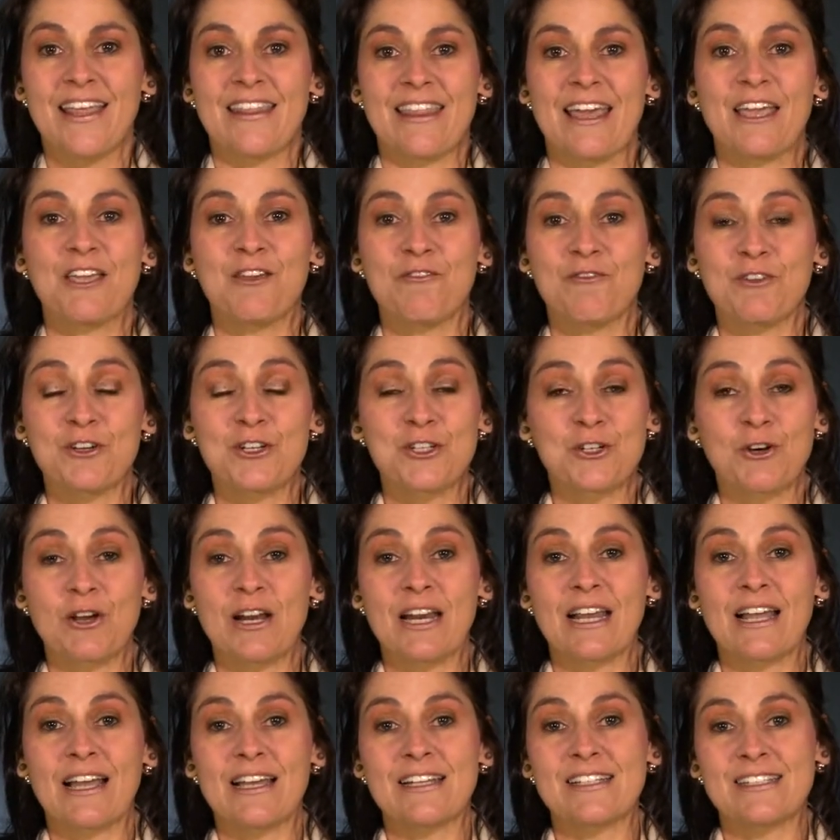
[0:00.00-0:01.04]
Thank you for
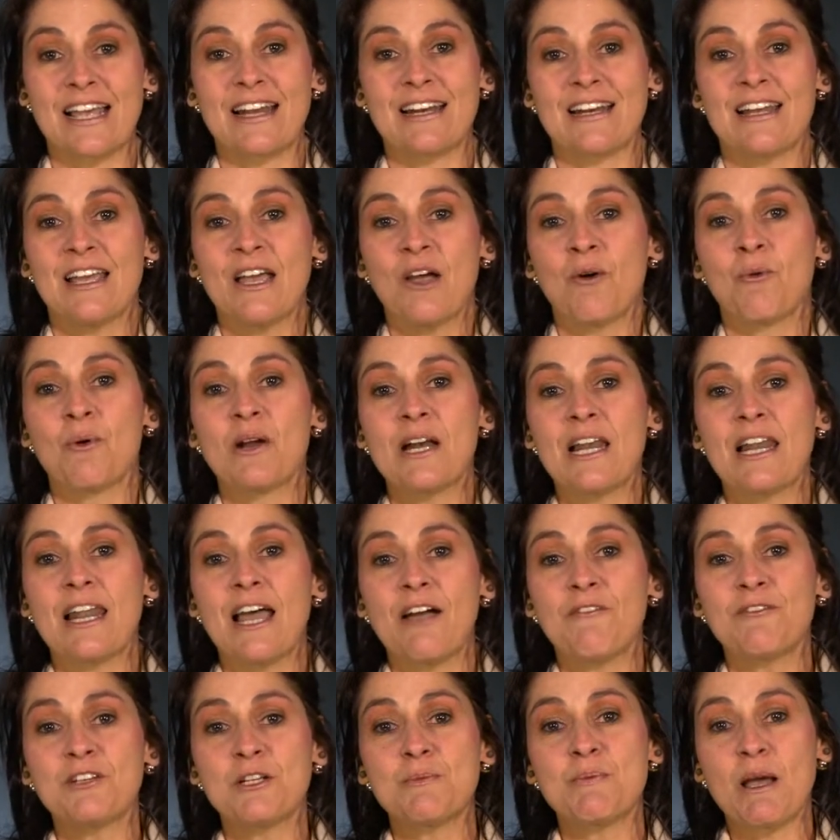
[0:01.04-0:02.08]
joining us, and we'd
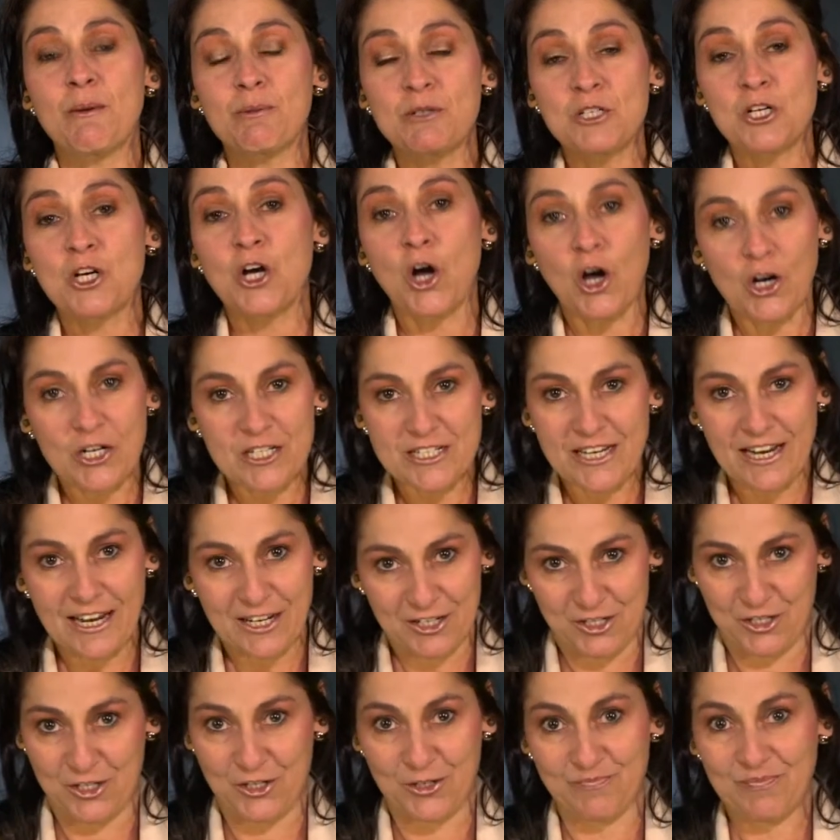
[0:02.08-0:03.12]
love to be able to
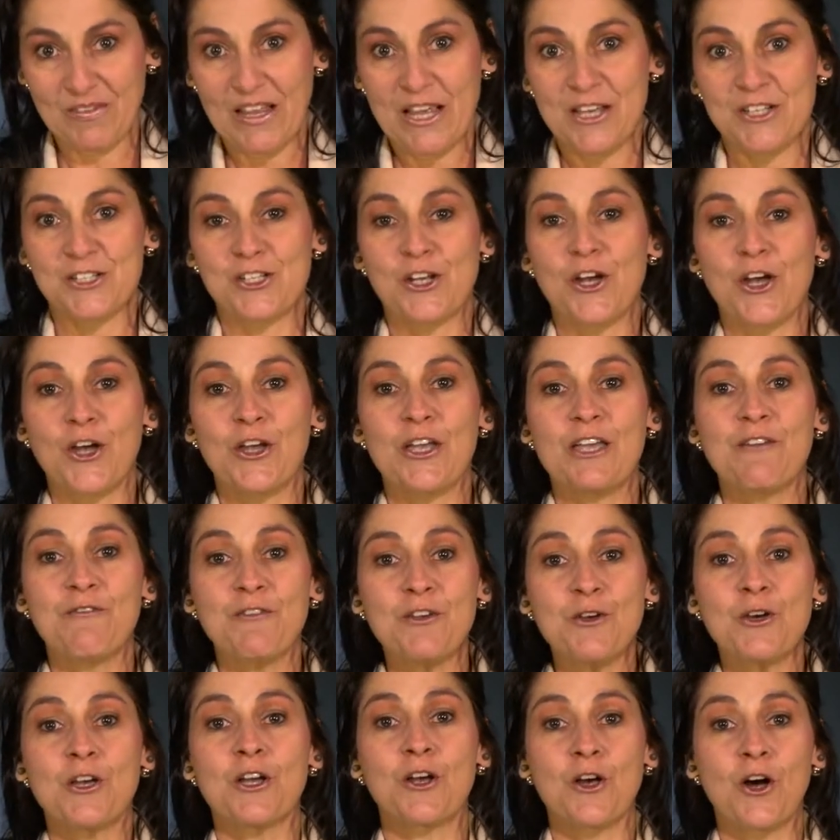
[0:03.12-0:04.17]
contact you. So if
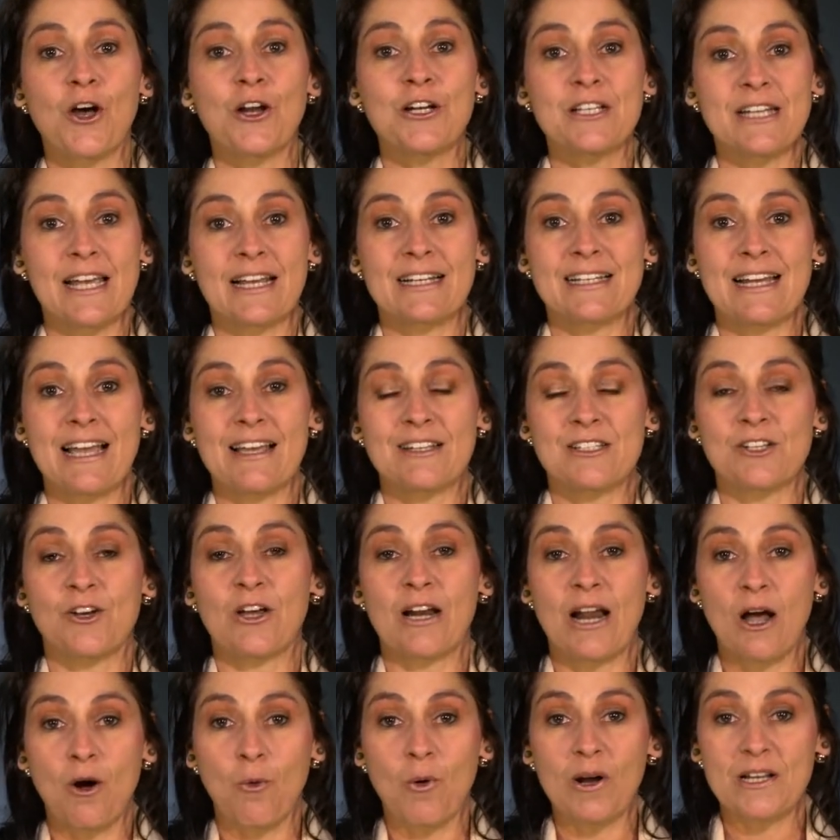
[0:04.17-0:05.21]
you can contact us
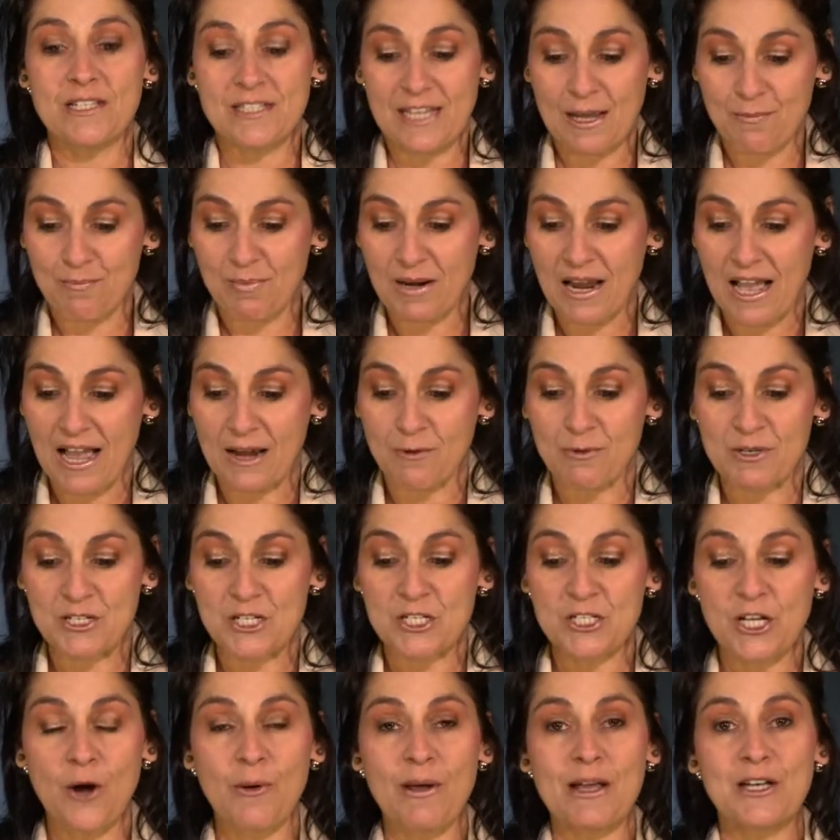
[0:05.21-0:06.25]
on our WhatsApp line, which
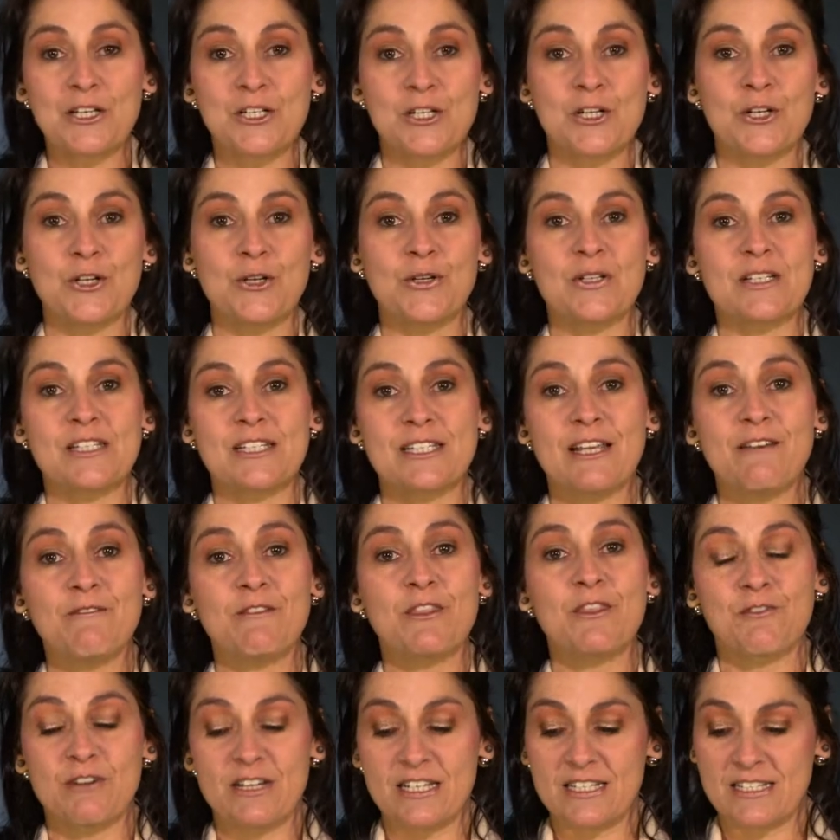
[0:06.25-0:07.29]
is 082
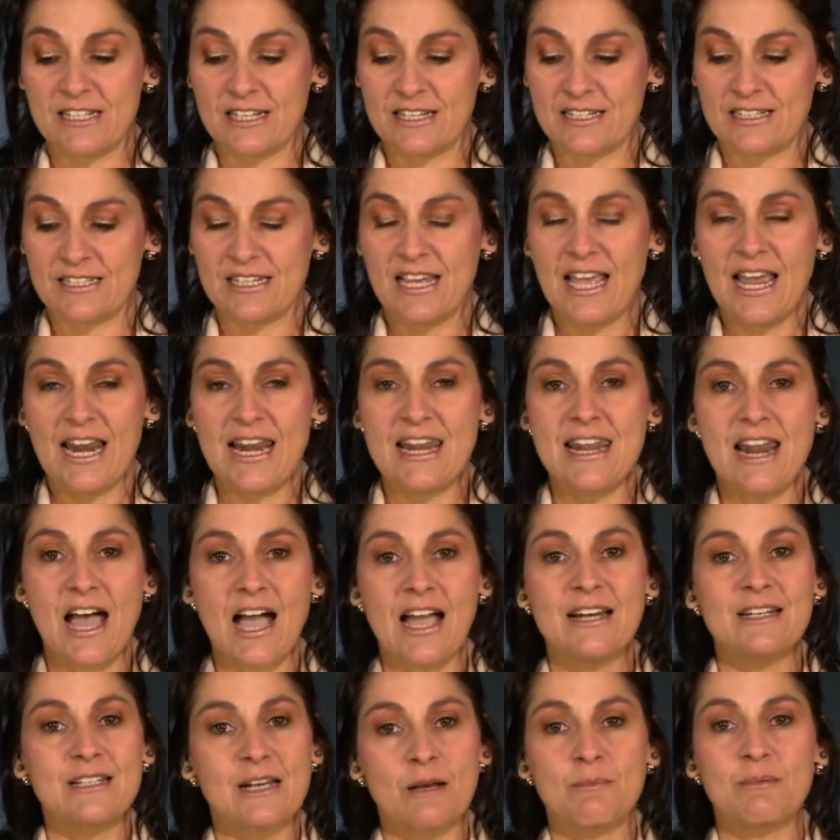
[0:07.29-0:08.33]
736
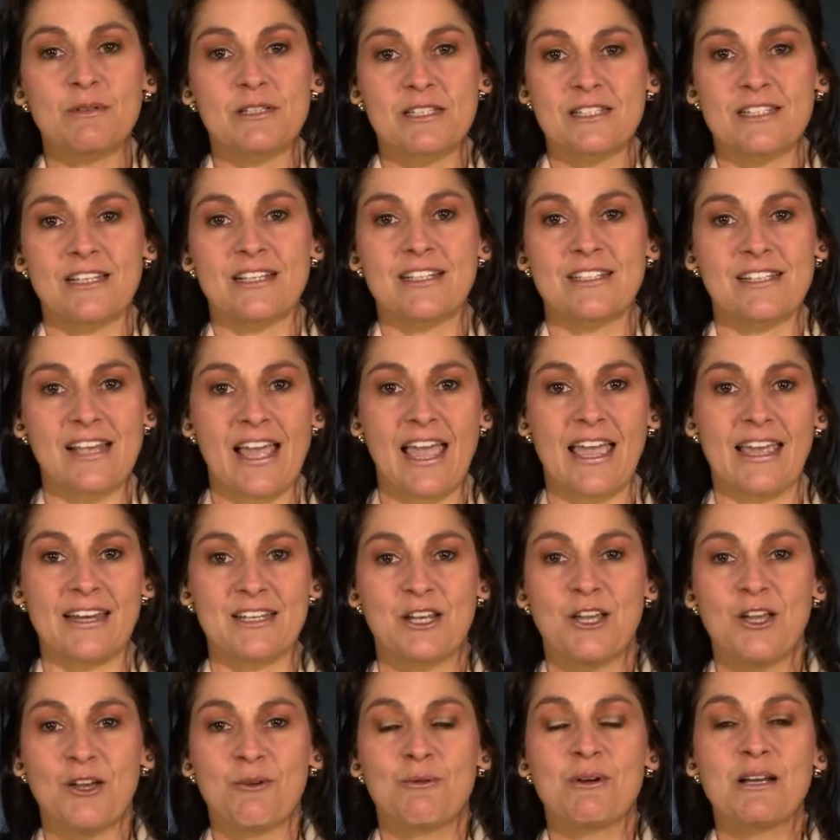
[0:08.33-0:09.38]
six
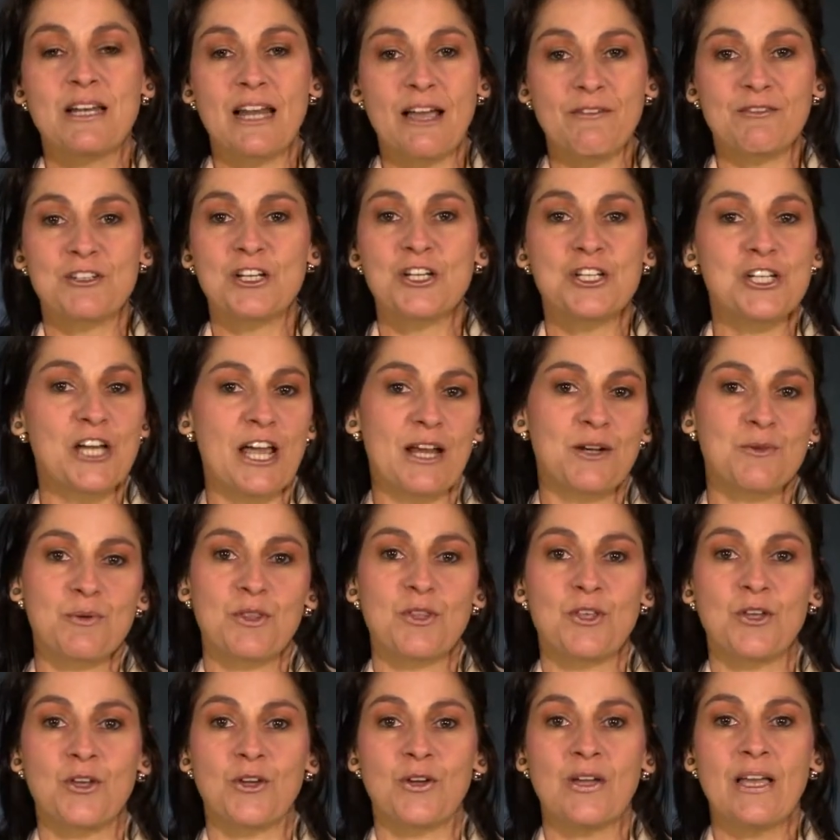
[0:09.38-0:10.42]
We'd love to chat
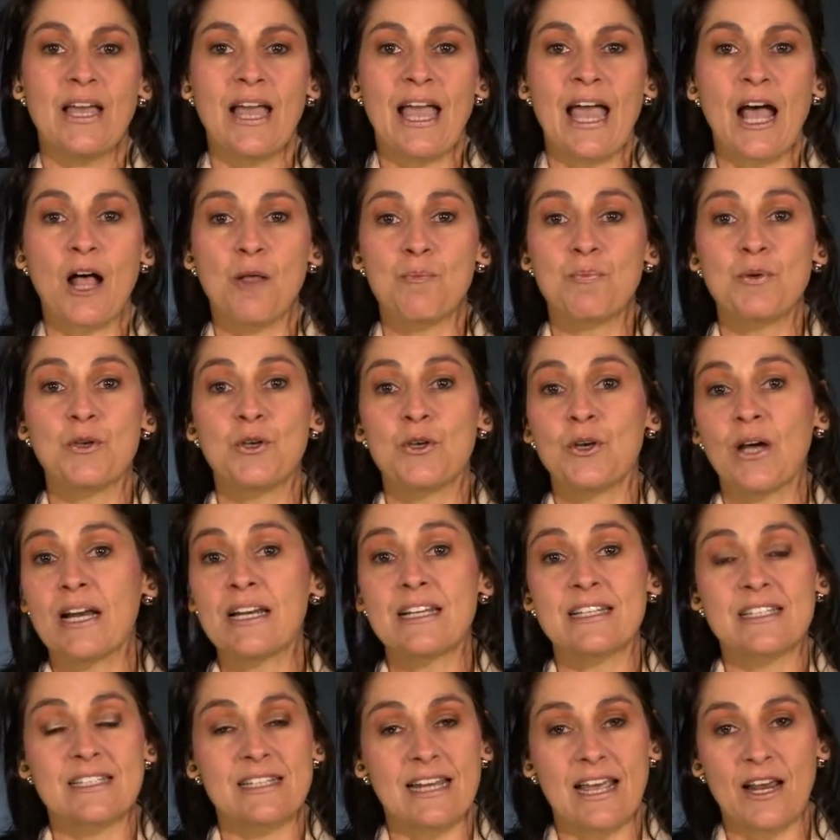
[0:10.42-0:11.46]
with you, help you
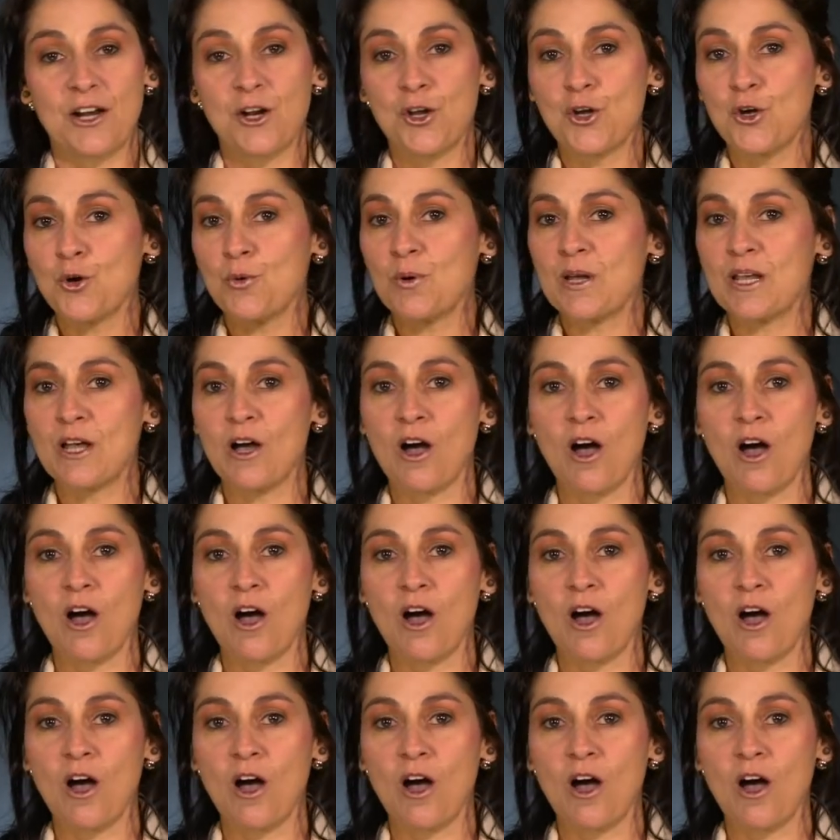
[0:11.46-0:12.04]
understand who we